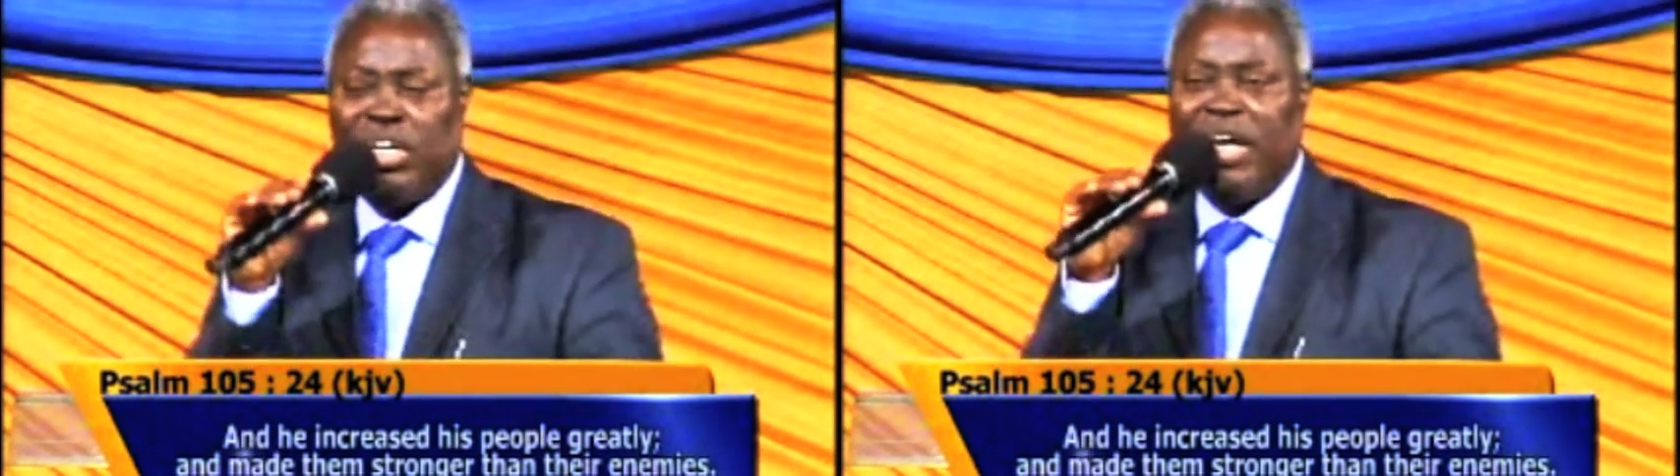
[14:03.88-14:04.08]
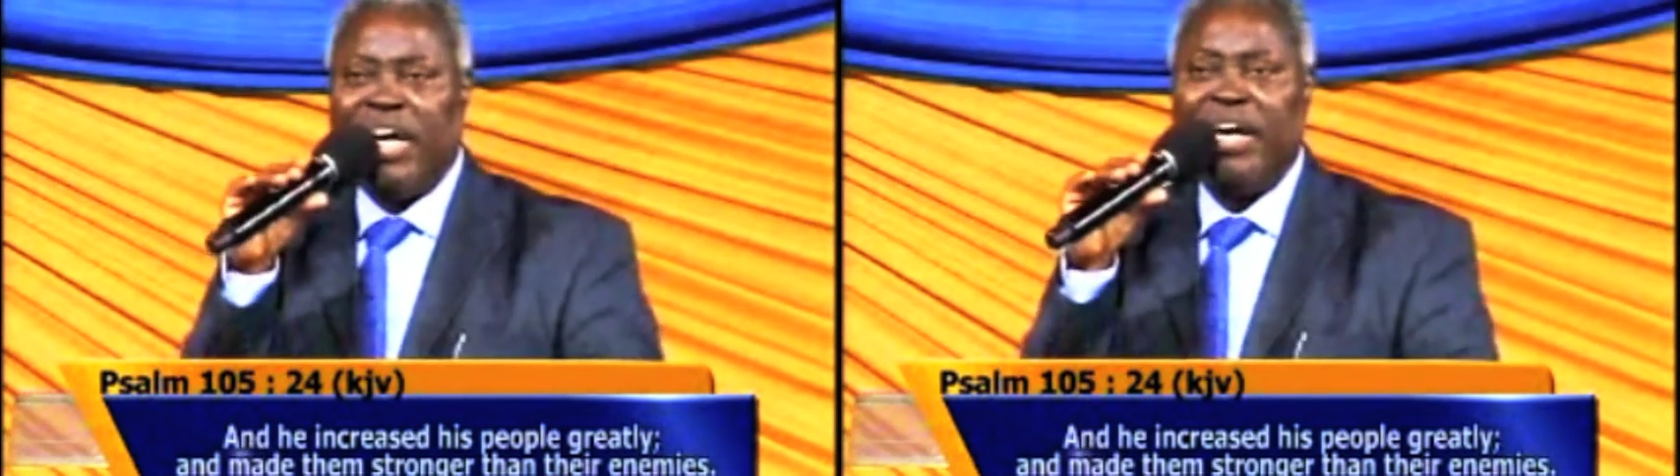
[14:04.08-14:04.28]

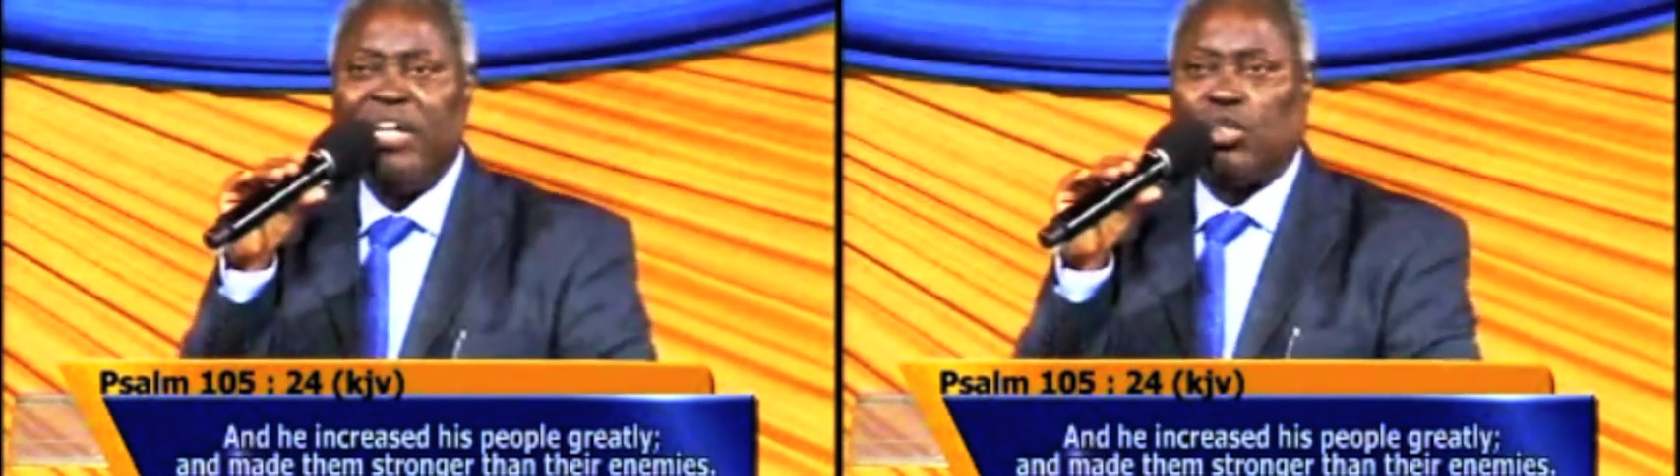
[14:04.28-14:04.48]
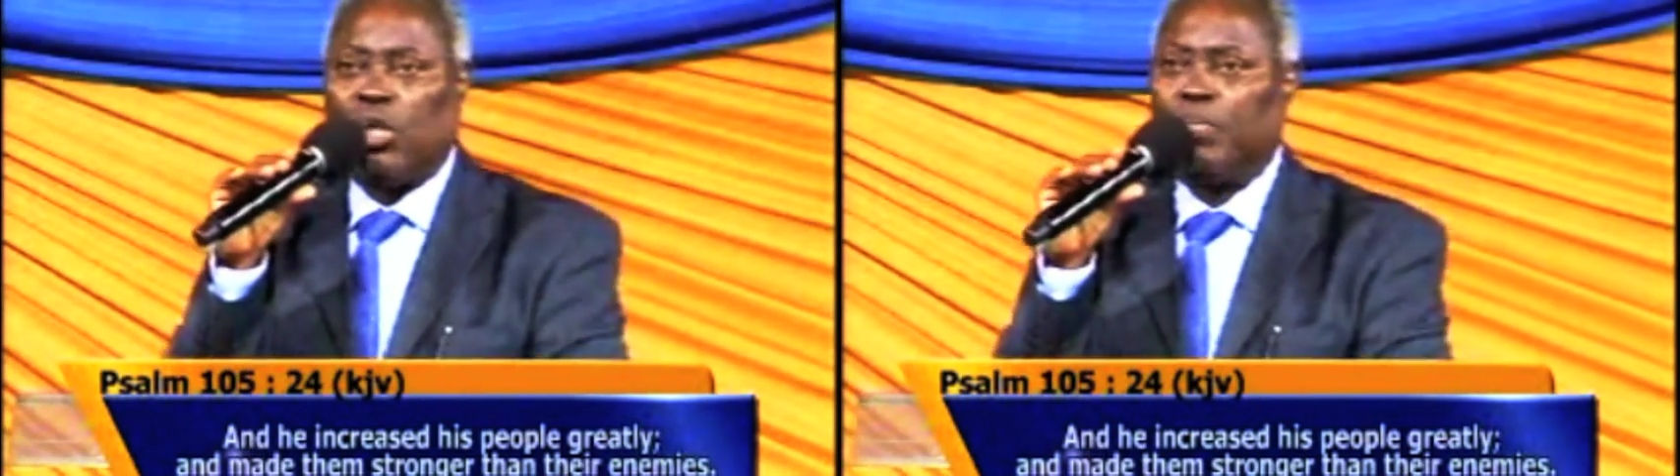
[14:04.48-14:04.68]
year,
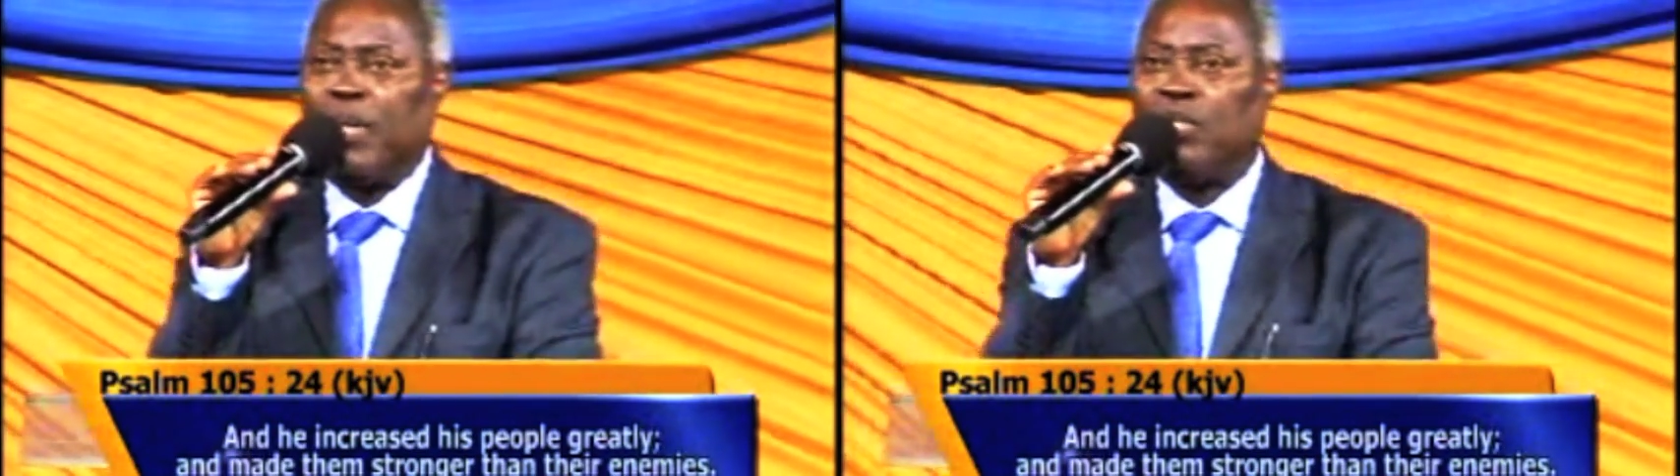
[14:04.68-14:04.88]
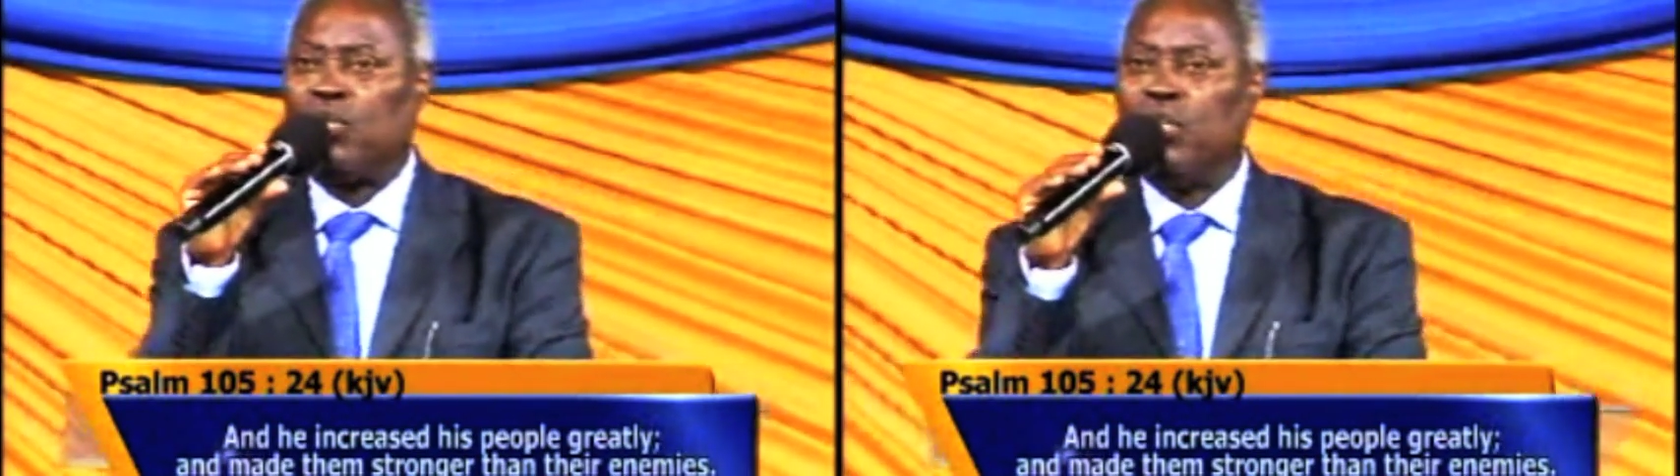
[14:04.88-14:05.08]

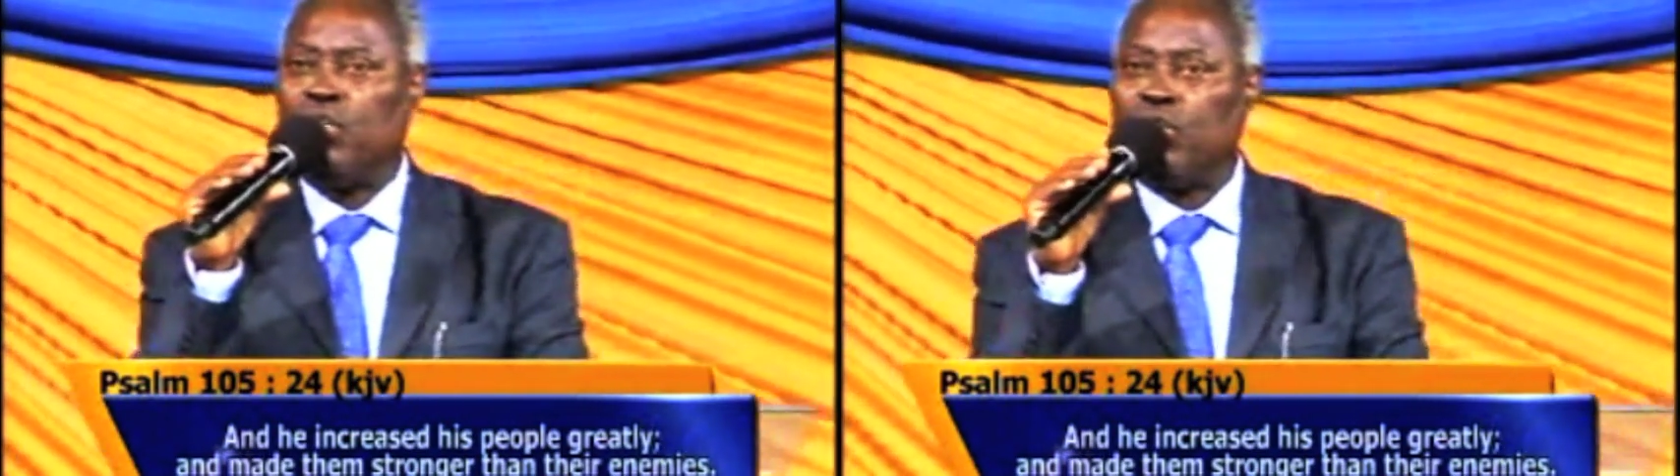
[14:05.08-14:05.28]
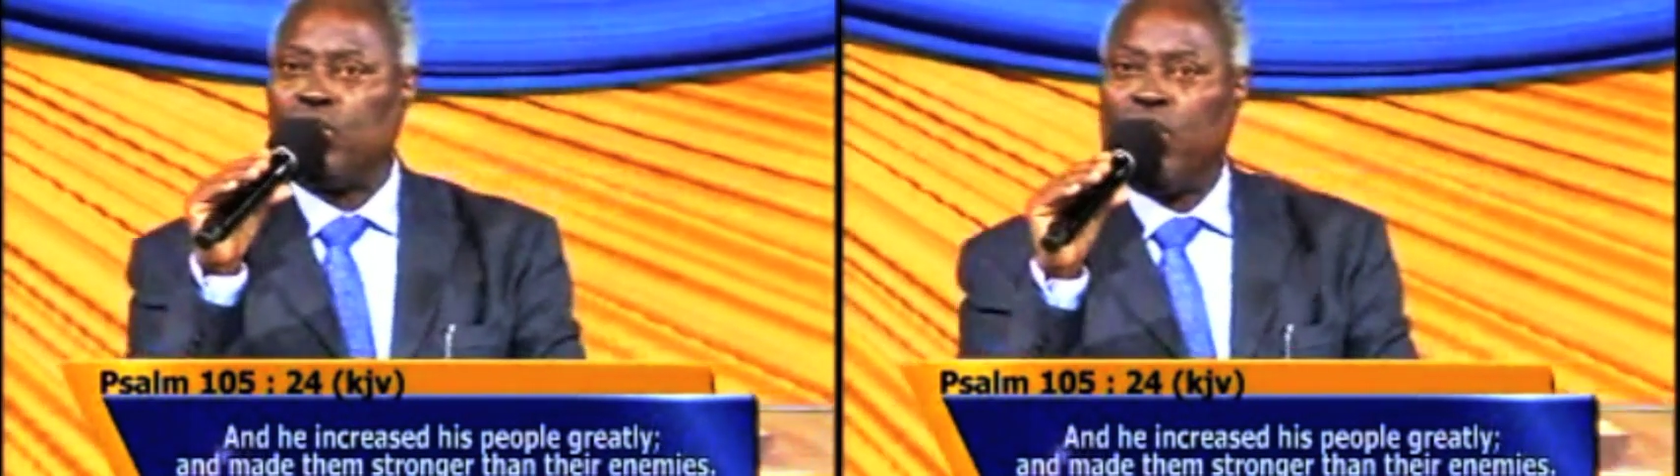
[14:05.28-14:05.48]
something is going
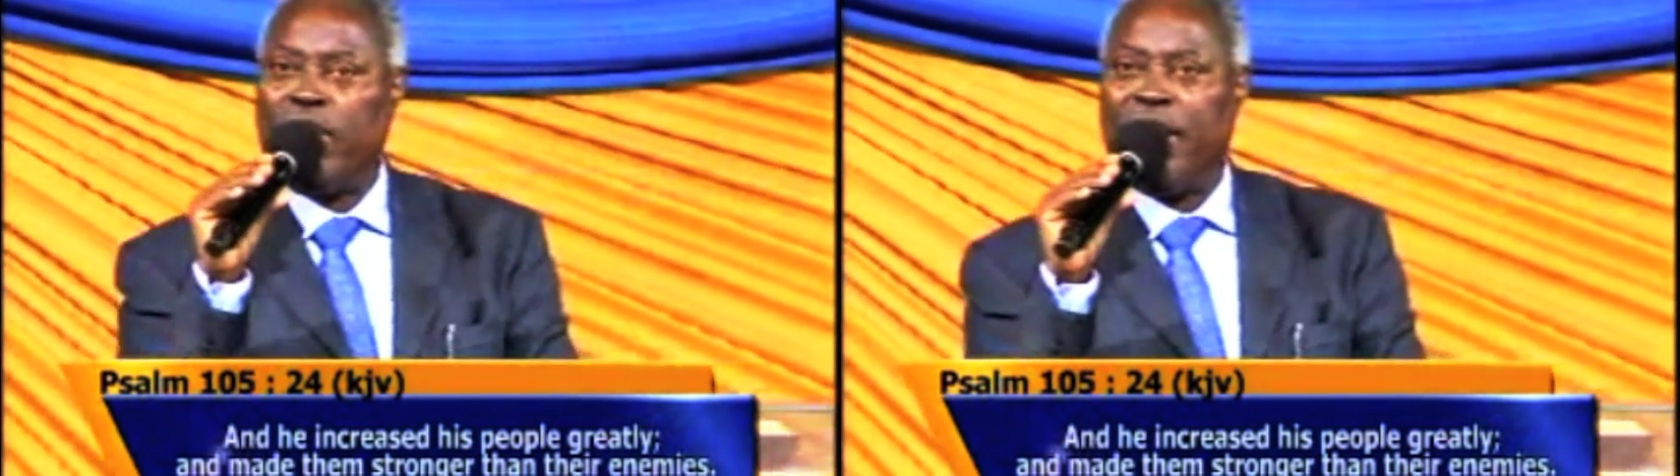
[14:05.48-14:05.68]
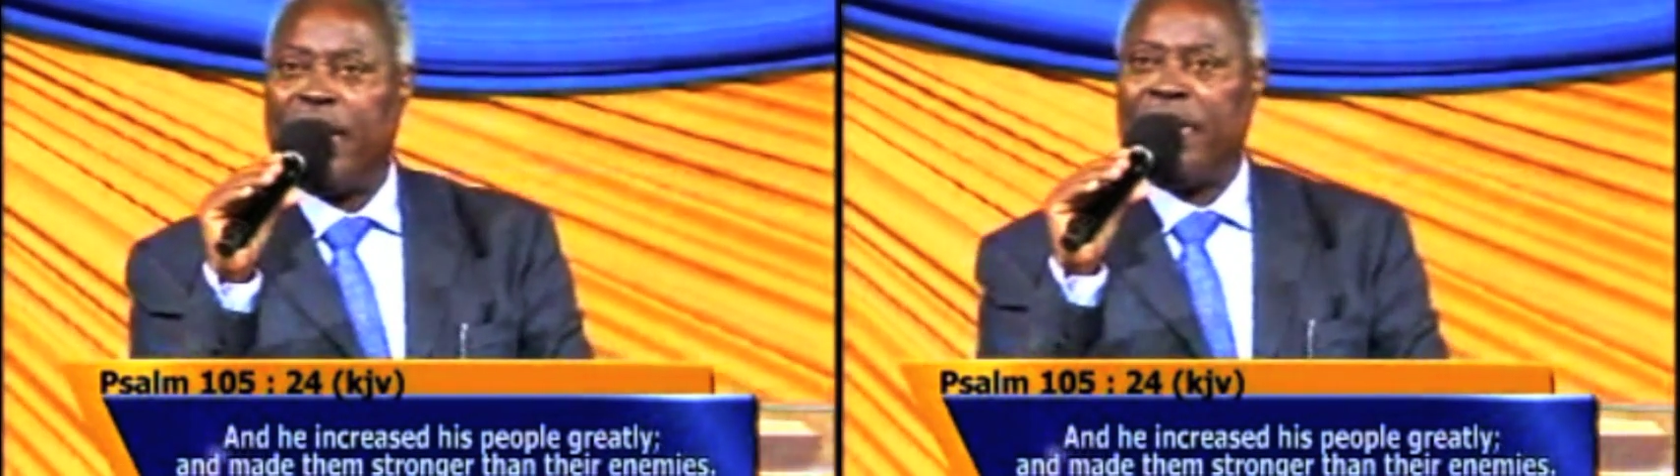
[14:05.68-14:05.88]
to turn
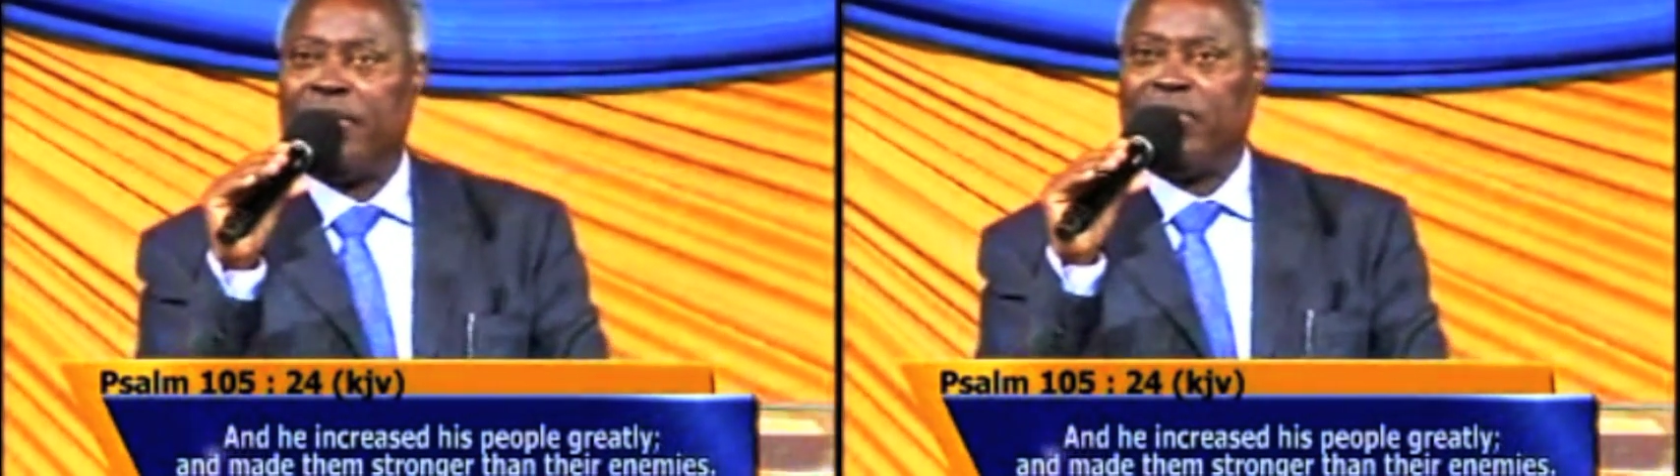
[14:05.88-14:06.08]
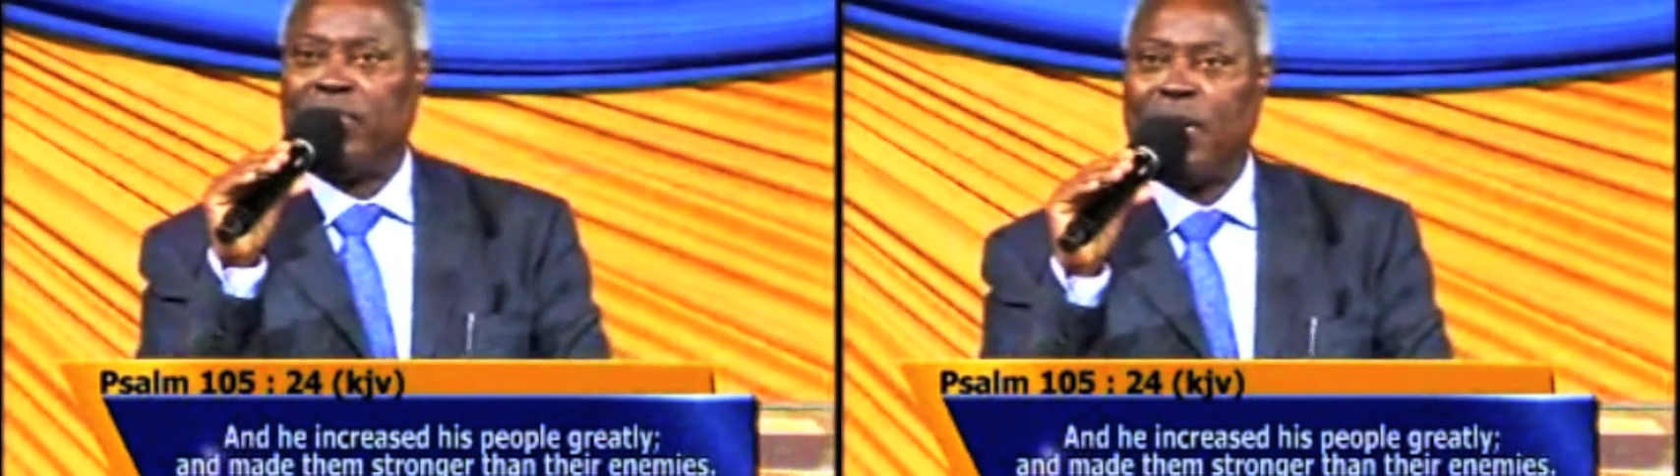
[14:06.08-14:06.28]

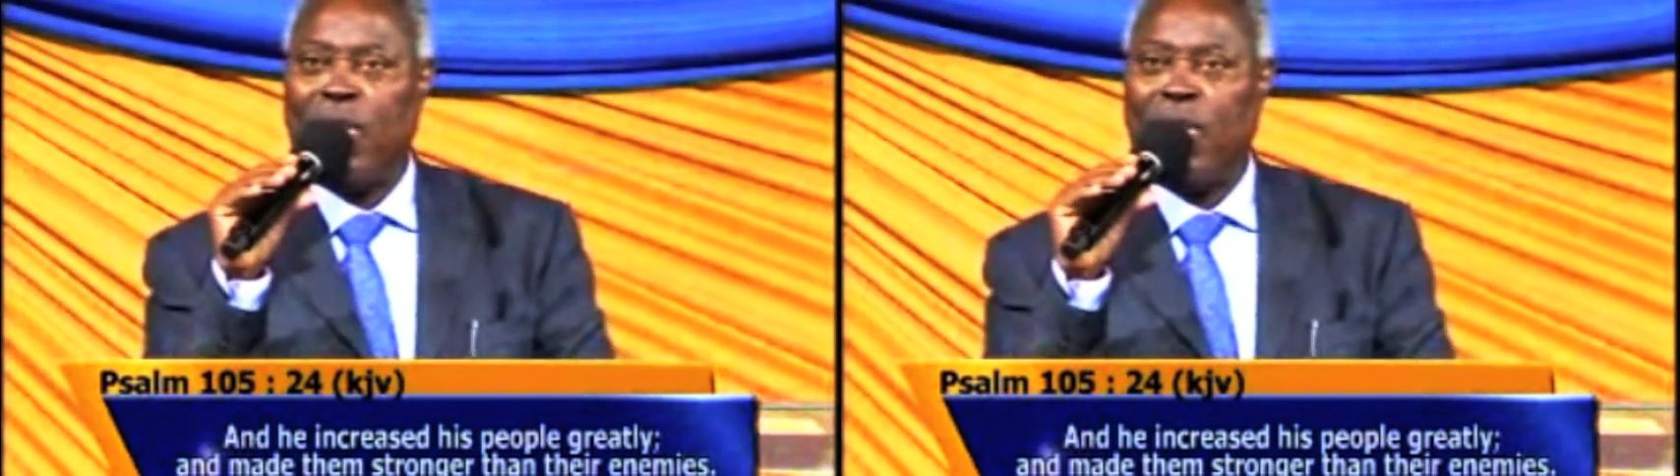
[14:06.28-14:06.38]
around.